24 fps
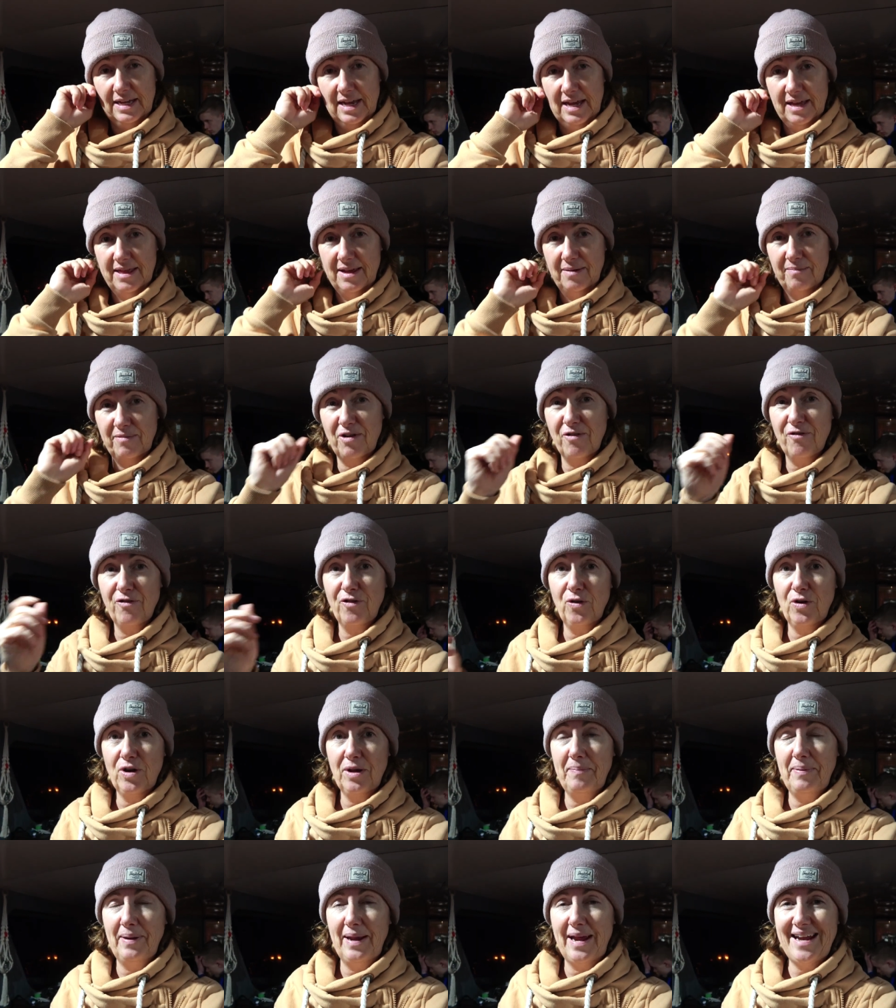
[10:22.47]
and then we were
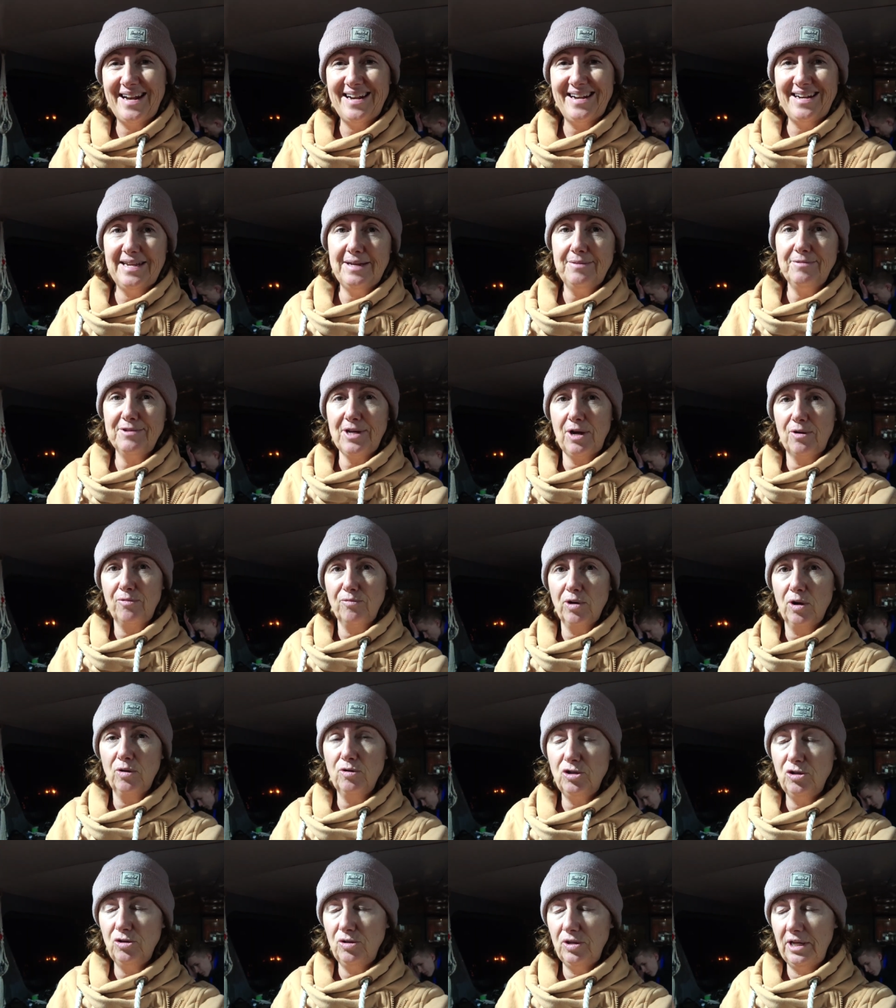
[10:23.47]
phoning Blaine, and he was out
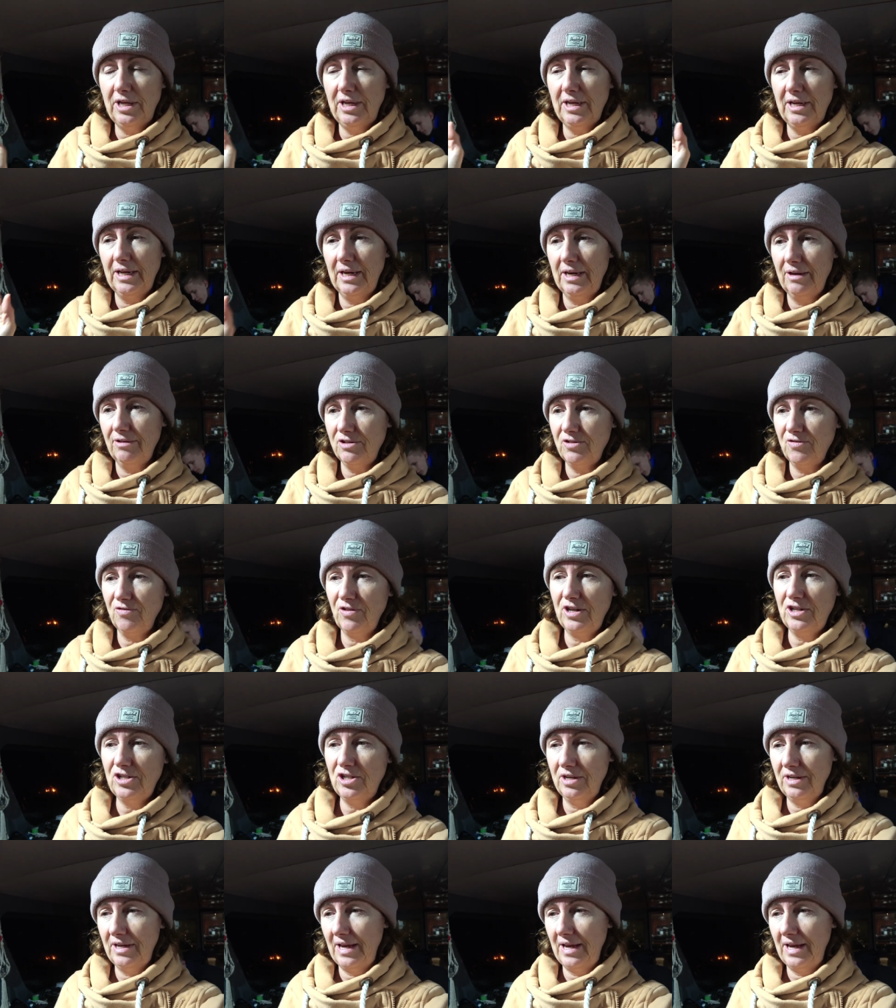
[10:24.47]
road tuning, and I was fresh.